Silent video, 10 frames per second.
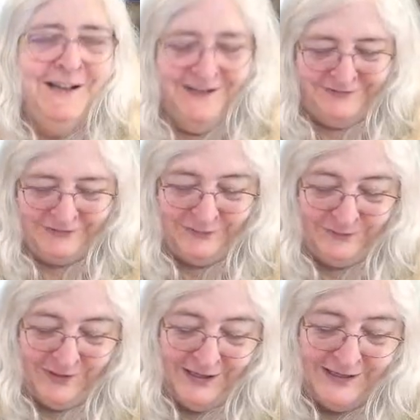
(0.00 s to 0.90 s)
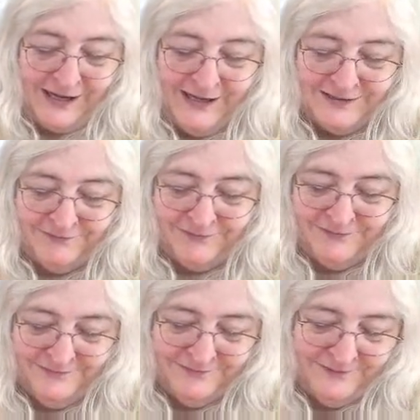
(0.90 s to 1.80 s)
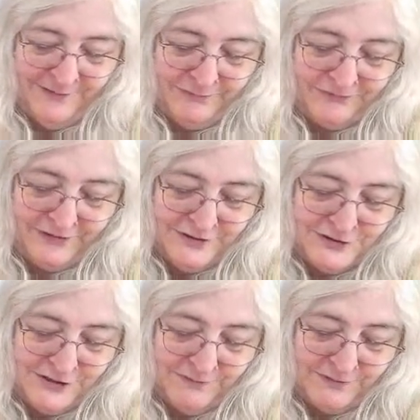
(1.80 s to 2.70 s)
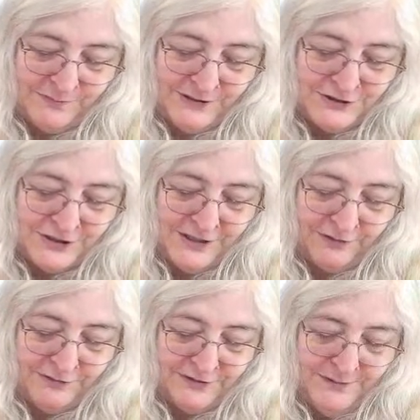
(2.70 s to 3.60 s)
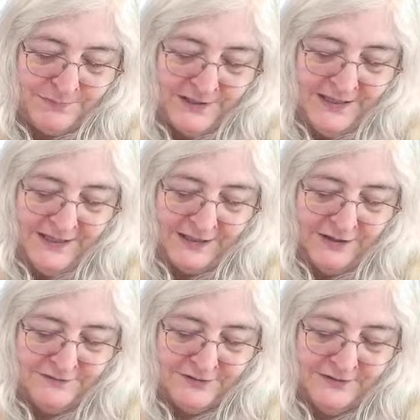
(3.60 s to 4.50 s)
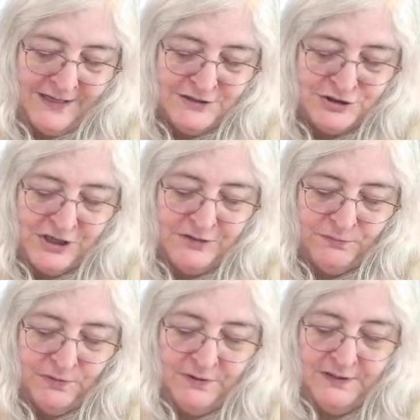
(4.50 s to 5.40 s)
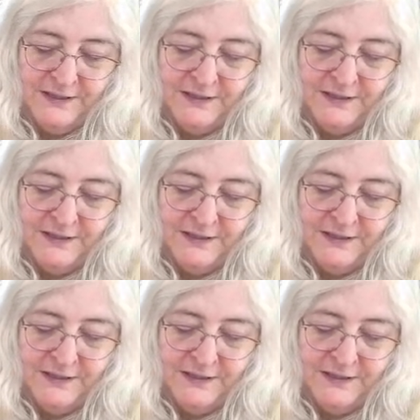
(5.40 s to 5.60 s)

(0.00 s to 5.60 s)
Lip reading: So I kind of am stingy with my shaker tape. I hang on to that generally